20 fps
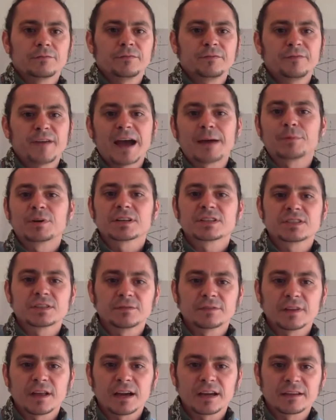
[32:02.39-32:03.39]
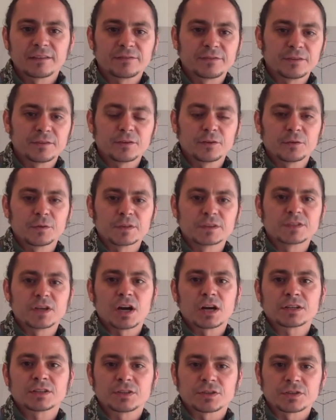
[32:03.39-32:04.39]
fabrics of life, with
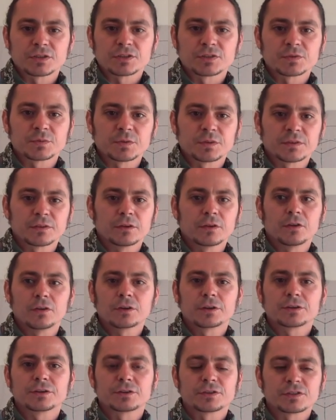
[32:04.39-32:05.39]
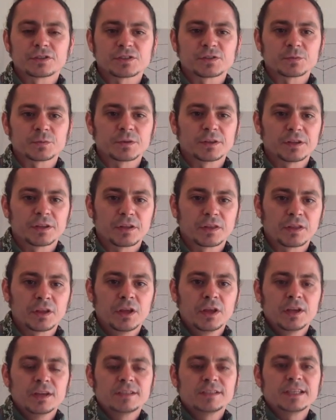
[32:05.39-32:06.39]
doctors, with lawyers, with
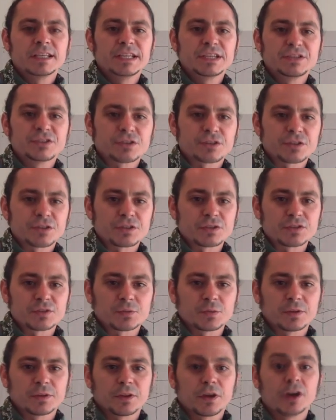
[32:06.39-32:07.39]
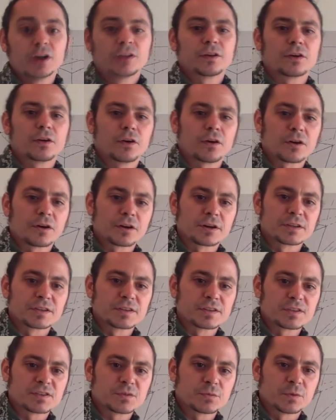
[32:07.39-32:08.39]
teachers, with other
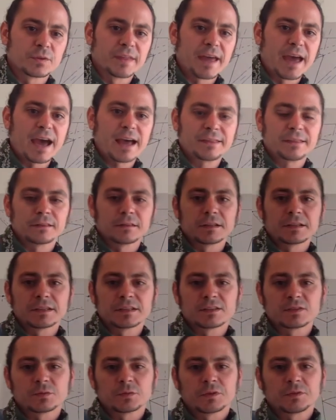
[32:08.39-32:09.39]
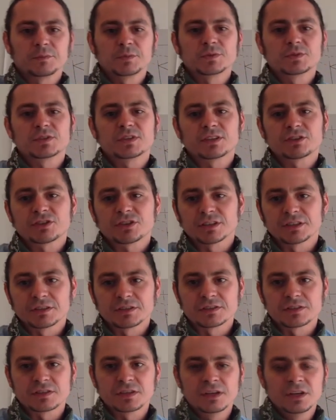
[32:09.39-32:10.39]
artists, with athletes, with
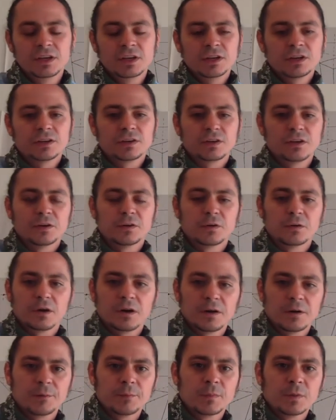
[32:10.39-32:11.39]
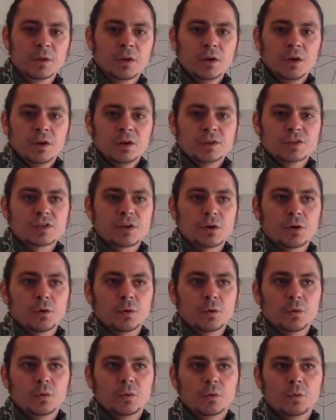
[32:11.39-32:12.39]
musicians,
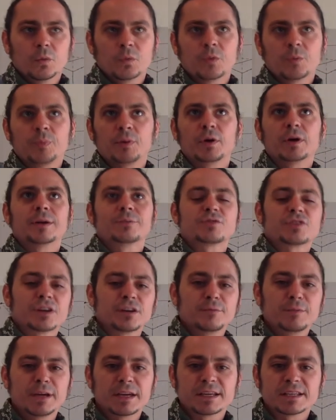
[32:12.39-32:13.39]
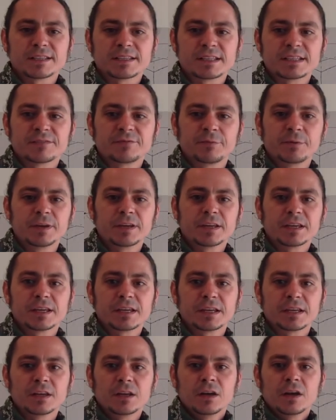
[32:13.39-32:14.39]
So the point I'm trying to make is that if we
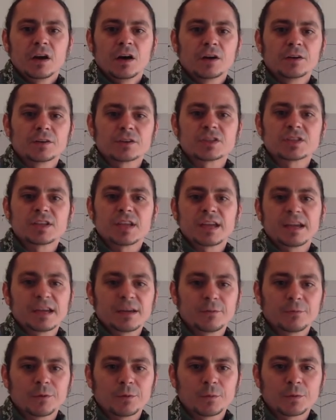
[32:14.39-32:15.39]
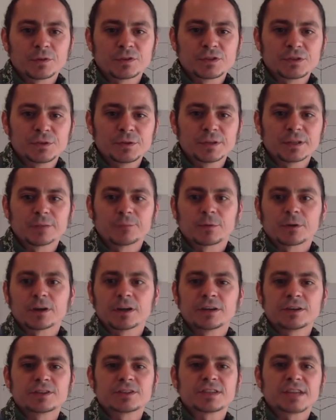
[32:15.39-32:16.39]
can understand what we're doing and we're
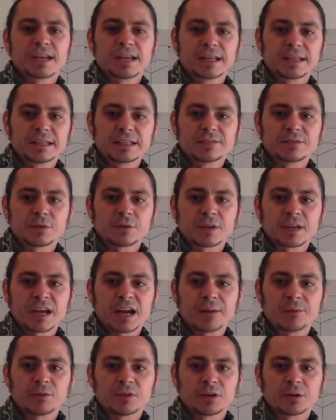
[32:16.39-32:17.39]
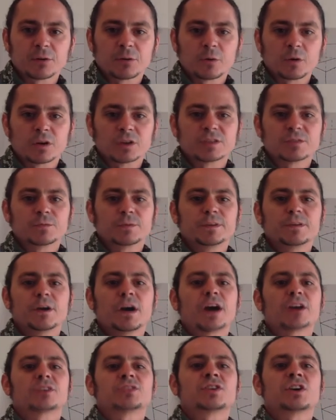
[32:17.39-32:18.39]
understanding these vocabulary words and we know how
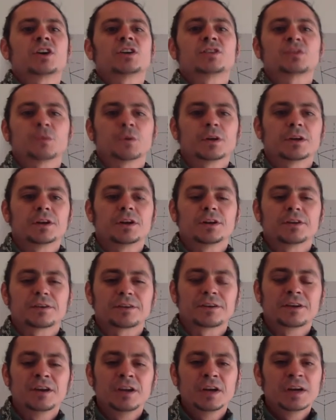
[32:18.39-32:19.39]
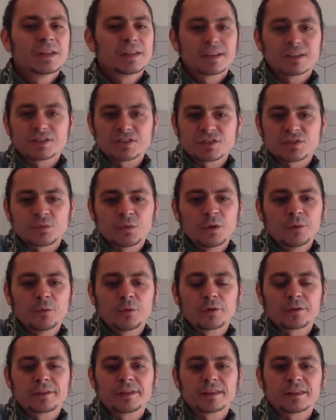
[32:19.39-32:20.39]
to talk to one another, that's just one more
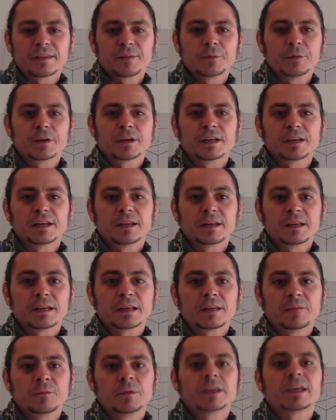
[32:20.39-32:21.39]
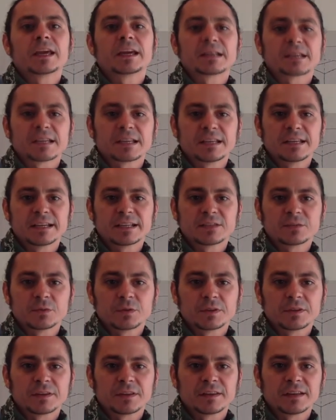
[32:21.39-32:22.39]
thing that we can connect
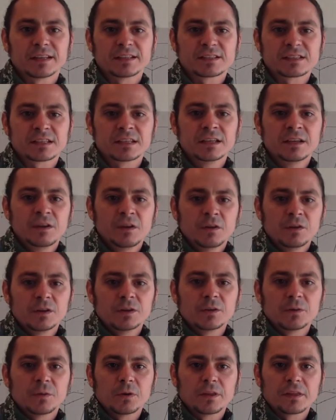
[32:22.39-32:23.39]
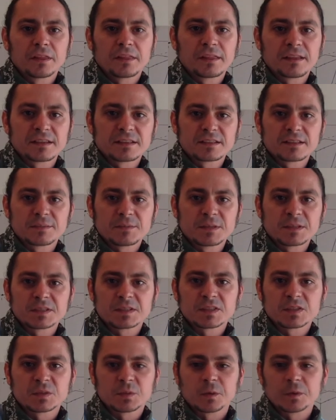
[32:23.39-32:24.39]
with, and that's one of the things that makes
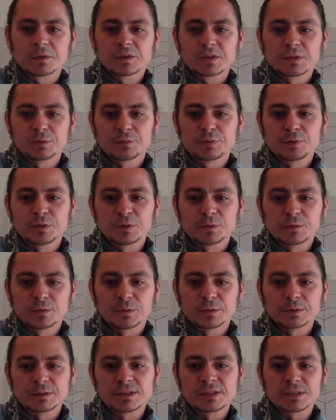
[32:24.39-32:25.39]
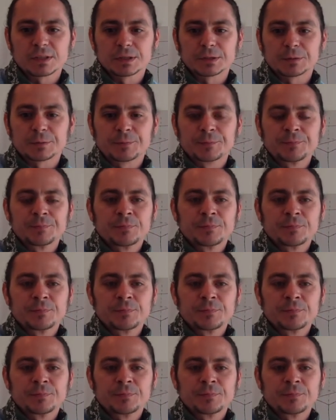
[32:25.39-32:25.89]
this world so beautiful. So